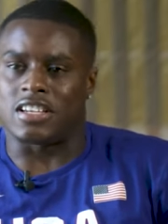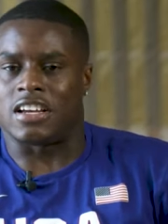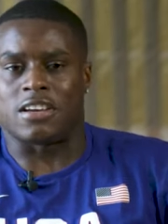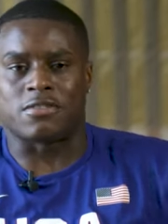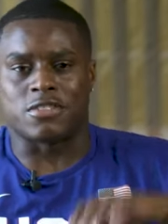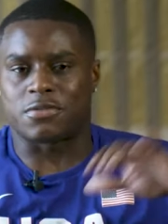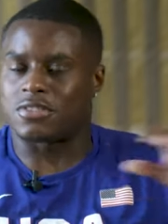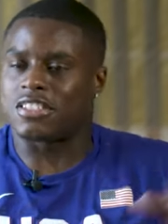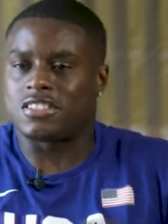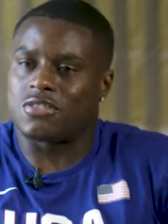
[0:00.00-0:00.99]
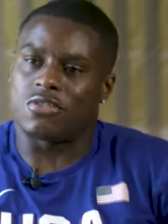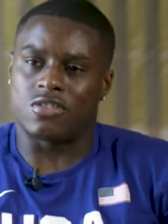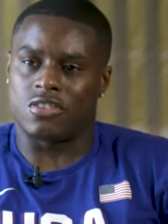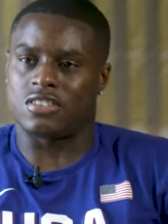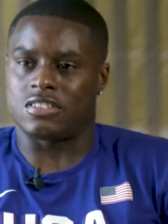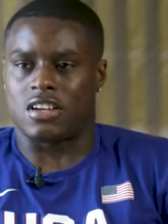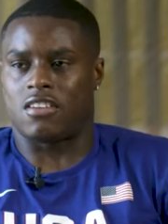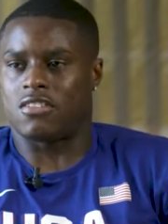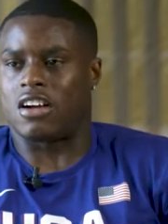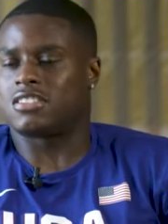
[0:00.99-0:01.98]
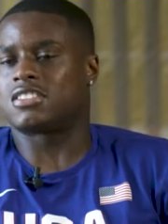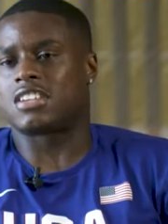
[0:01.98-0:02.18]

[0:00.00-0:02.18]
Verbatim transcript: I have different things going on, and I don't know. I just